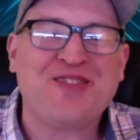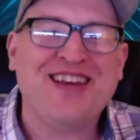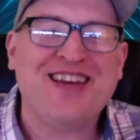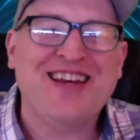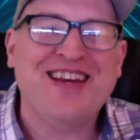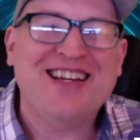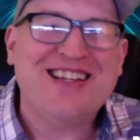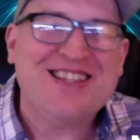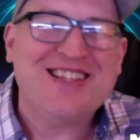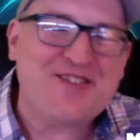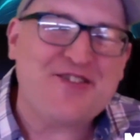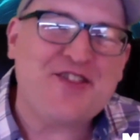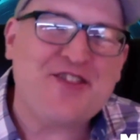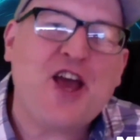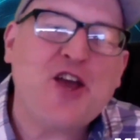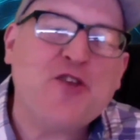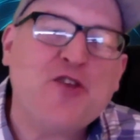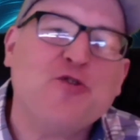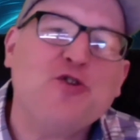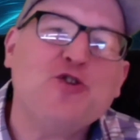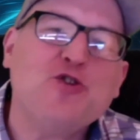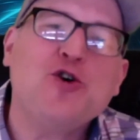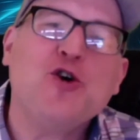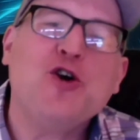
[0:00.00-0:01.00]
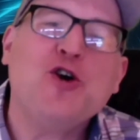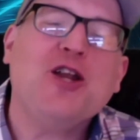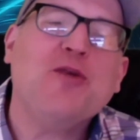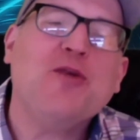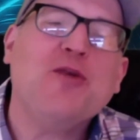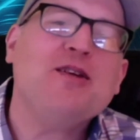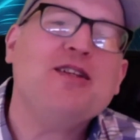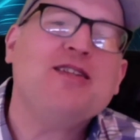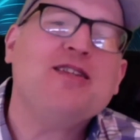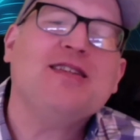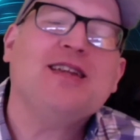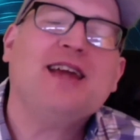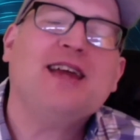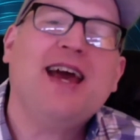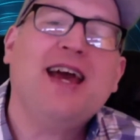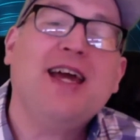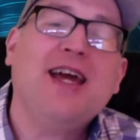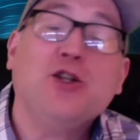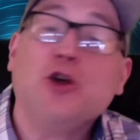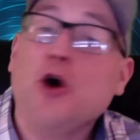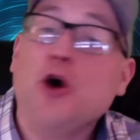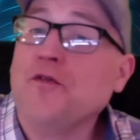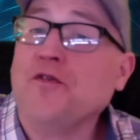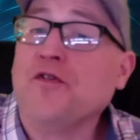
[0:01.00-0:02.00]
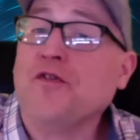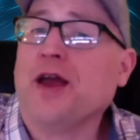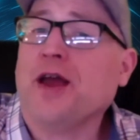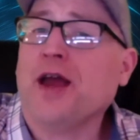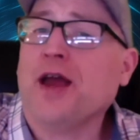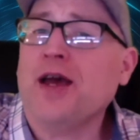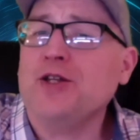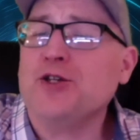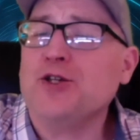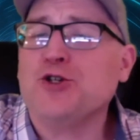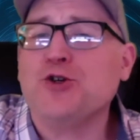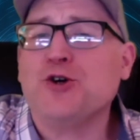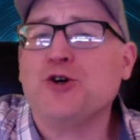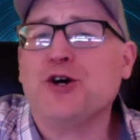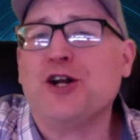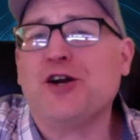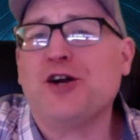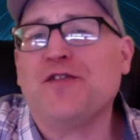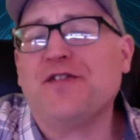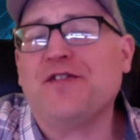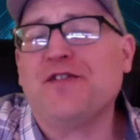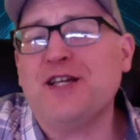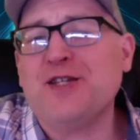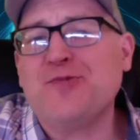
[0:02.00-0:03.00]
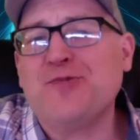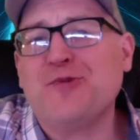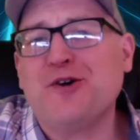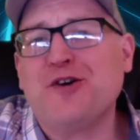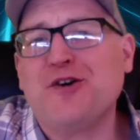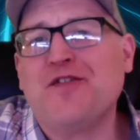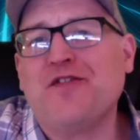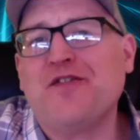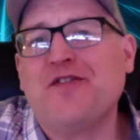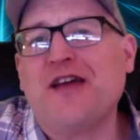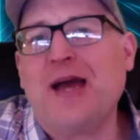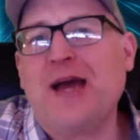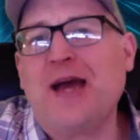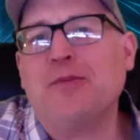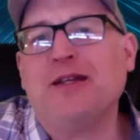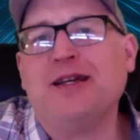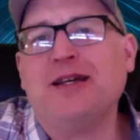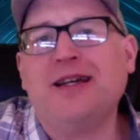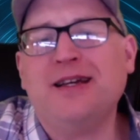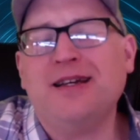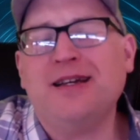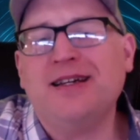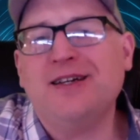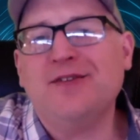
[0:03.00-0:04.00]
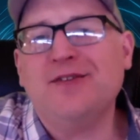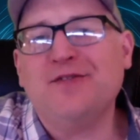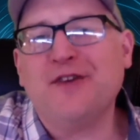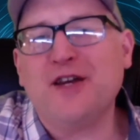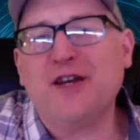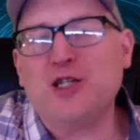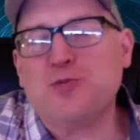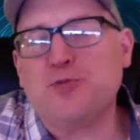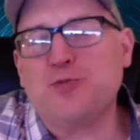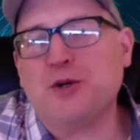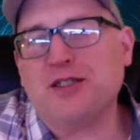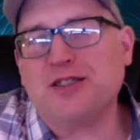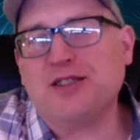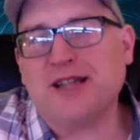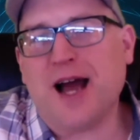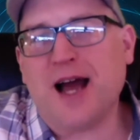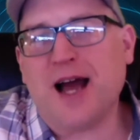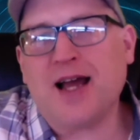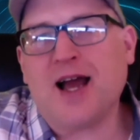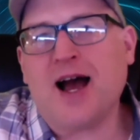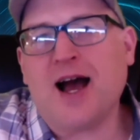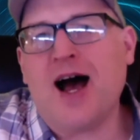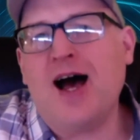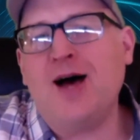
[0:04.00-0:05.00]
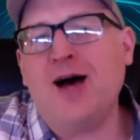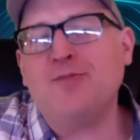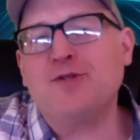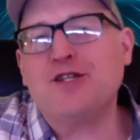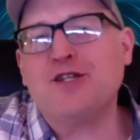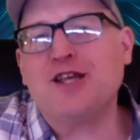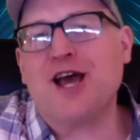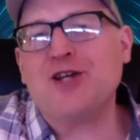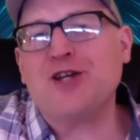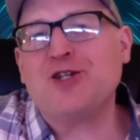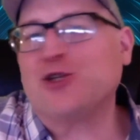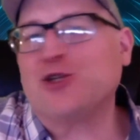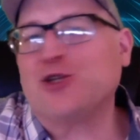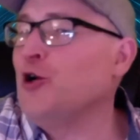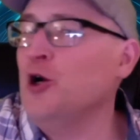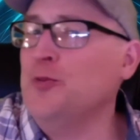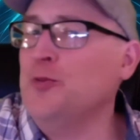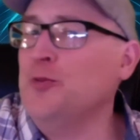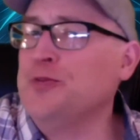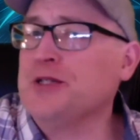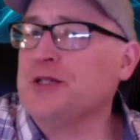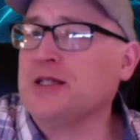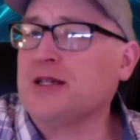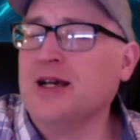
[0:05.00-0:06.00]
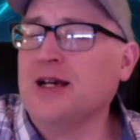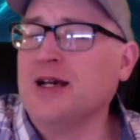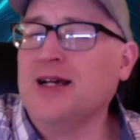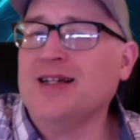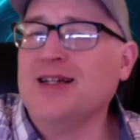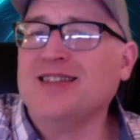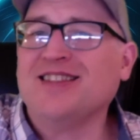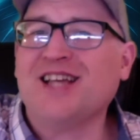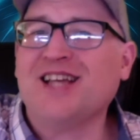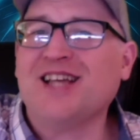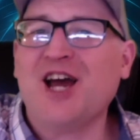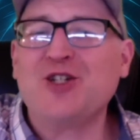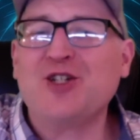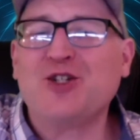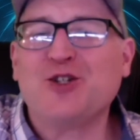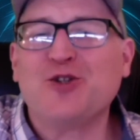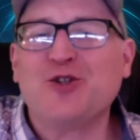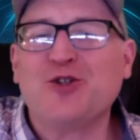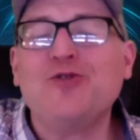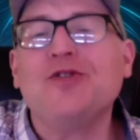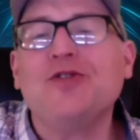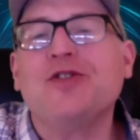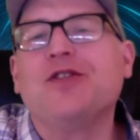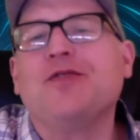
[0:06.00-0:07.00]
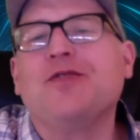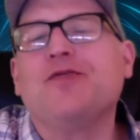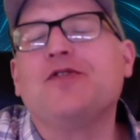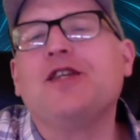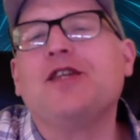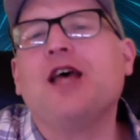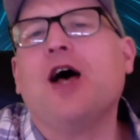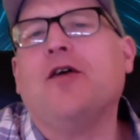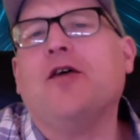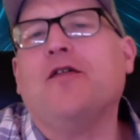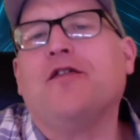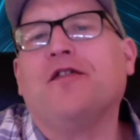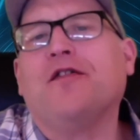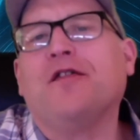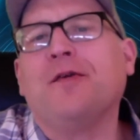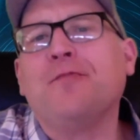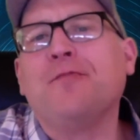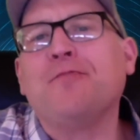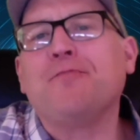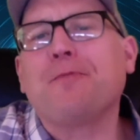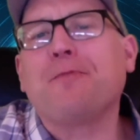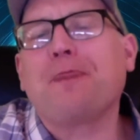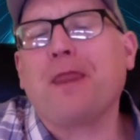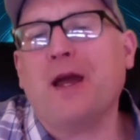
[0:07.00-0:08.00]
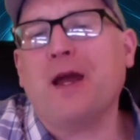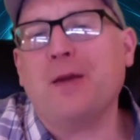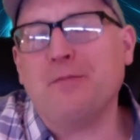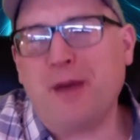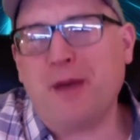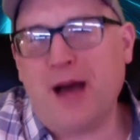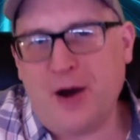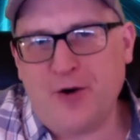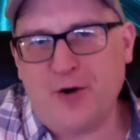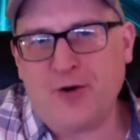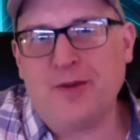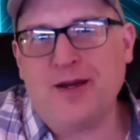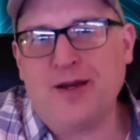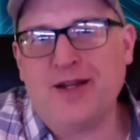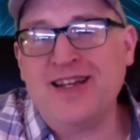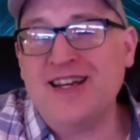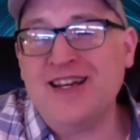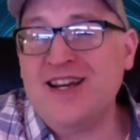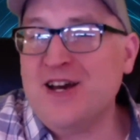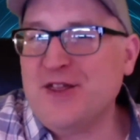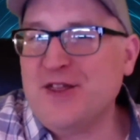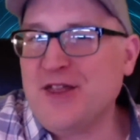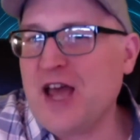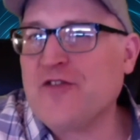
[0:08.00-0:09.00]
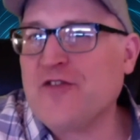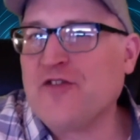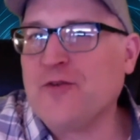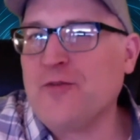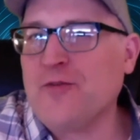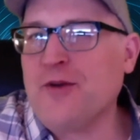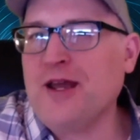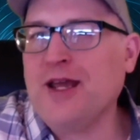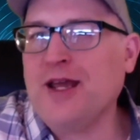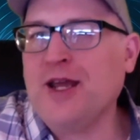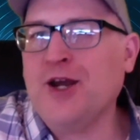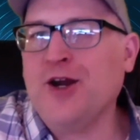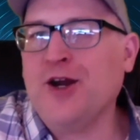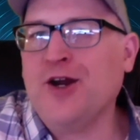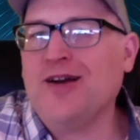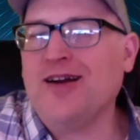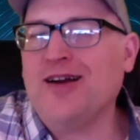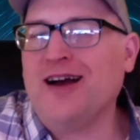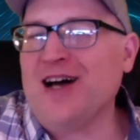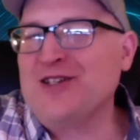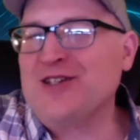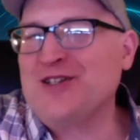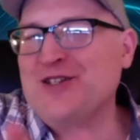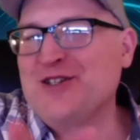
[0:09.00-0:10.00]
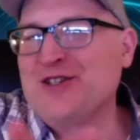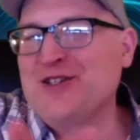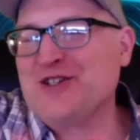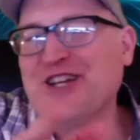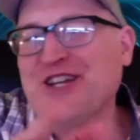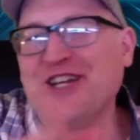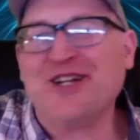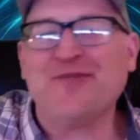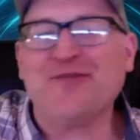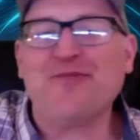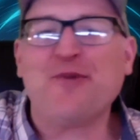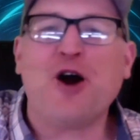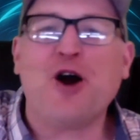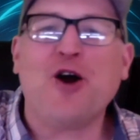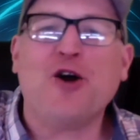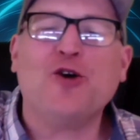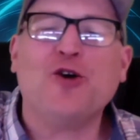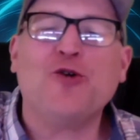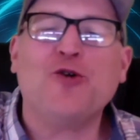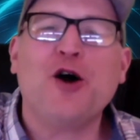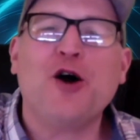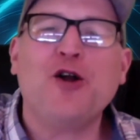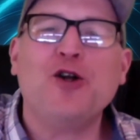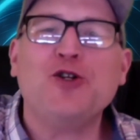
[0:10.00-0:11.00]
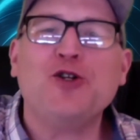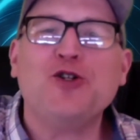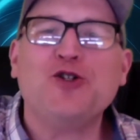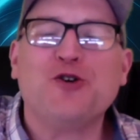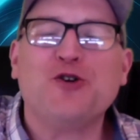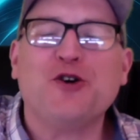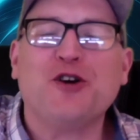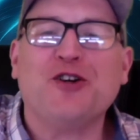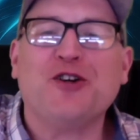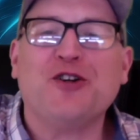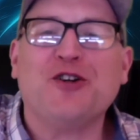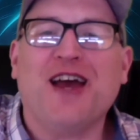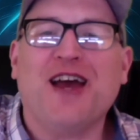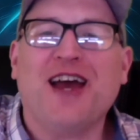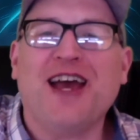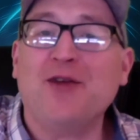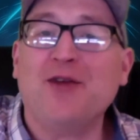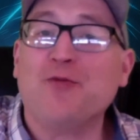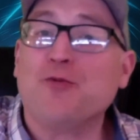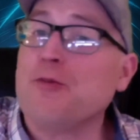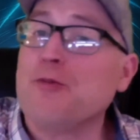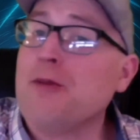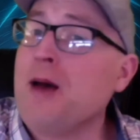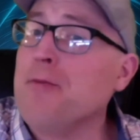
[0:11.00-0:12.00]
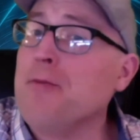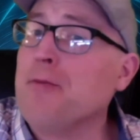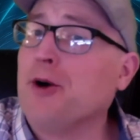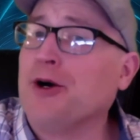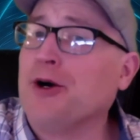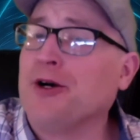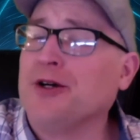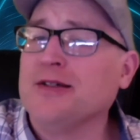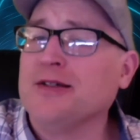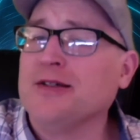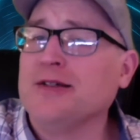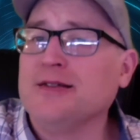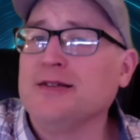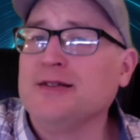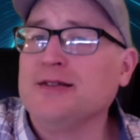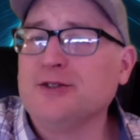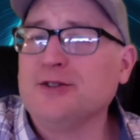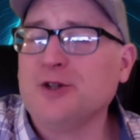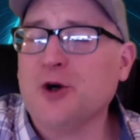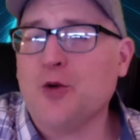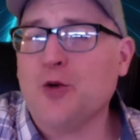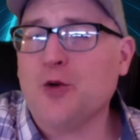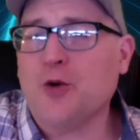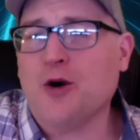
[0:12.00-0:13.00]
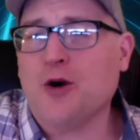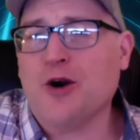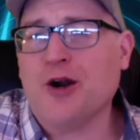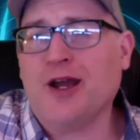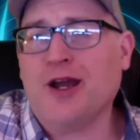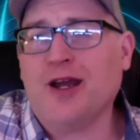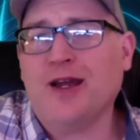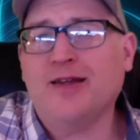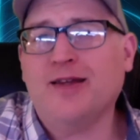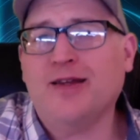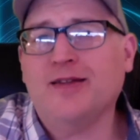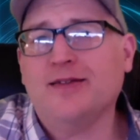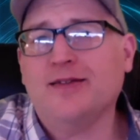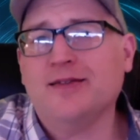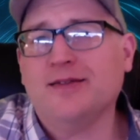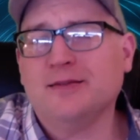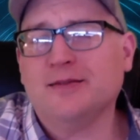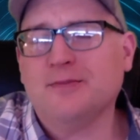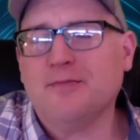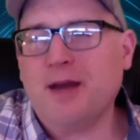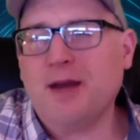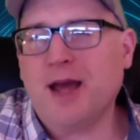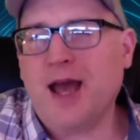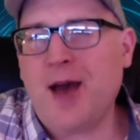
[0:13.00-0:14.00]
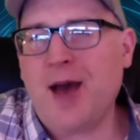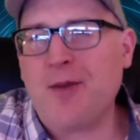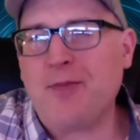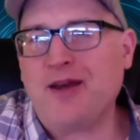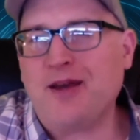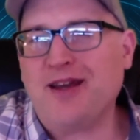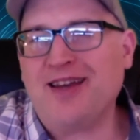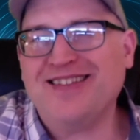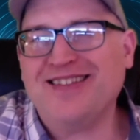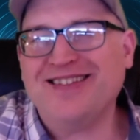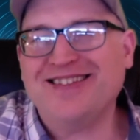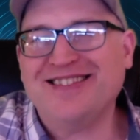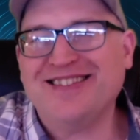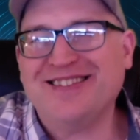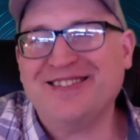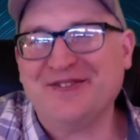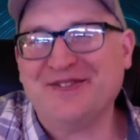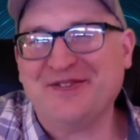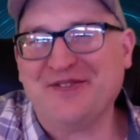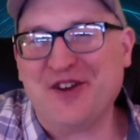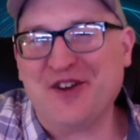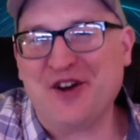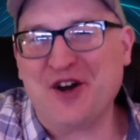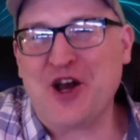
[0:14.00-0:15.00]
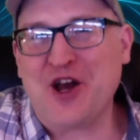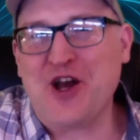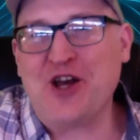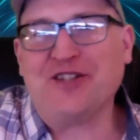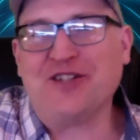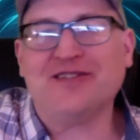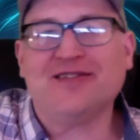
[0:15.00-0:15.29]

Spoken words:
So thanks for joining me today. Don't forget to join our Facebook family, facebook.com/groups/students of self-empowerment. Thanks for being here. I'll see you tomorrow. Go out and enjoy your day. And remember, don't worry. Be happy. Feel good.